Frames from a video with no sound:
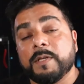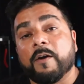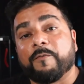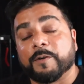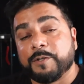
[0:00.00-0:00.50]
Now
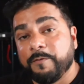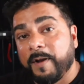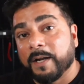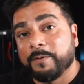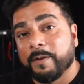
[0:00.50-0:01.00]
for
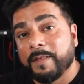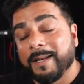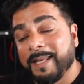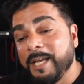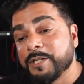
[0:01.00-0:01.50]
two-factor
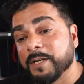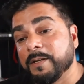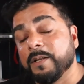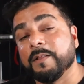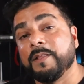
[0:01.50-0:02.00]

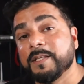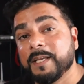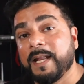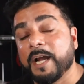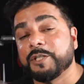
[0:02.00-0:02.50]
authentication, this
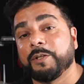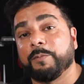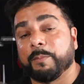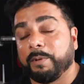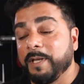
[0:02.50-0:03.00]
can actually
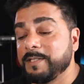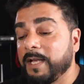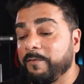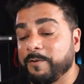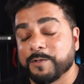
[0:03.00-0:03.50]
replace
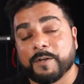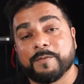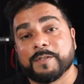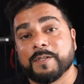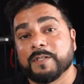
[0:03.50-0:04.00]
that for
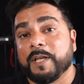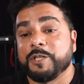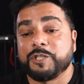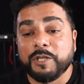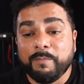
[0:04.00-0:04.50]
services
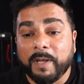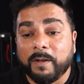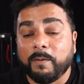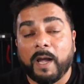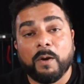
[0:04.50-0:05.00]
like
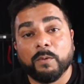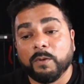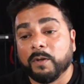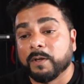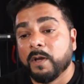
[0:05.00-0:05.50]
Gmail,
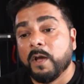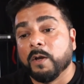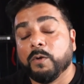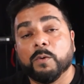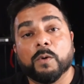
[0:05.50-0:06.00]
Outlook,
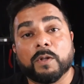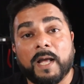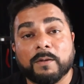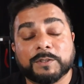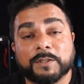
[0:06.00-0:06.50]
Google
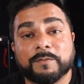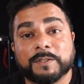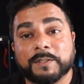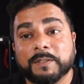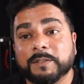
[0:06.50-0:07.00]
Cloud
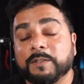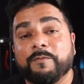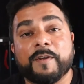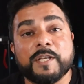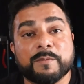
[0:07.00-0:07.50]
Services,
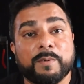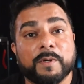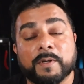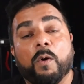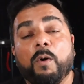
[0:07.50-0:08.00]

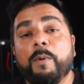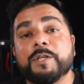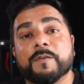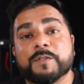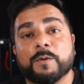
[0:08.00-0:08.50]
Facebook, and a whole
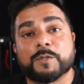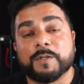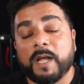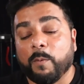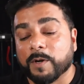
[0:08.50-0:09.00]
bunch of social
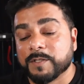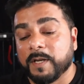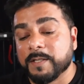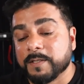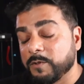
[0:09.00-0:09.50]
network sites.